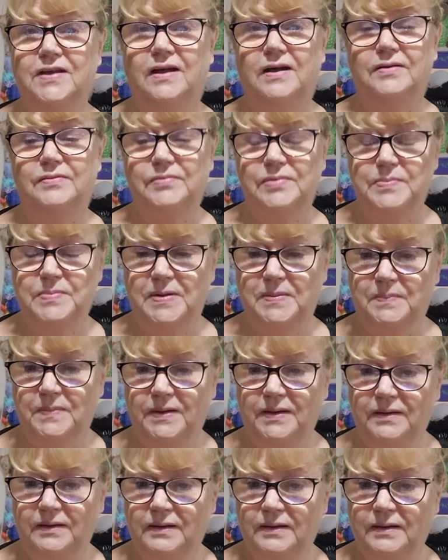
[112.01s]
can't
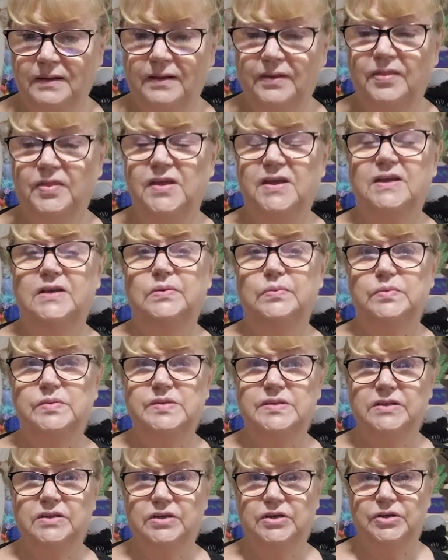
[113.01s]
remember. I think it
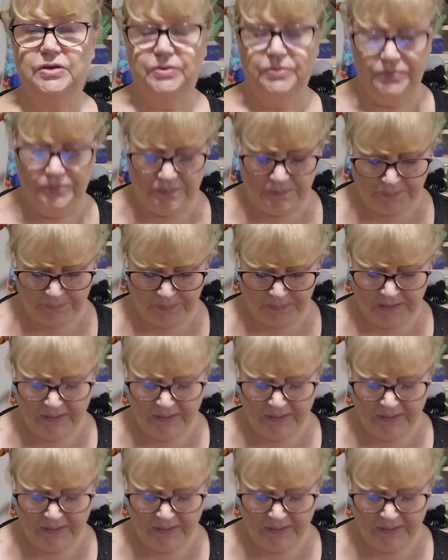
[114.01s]
was a Q.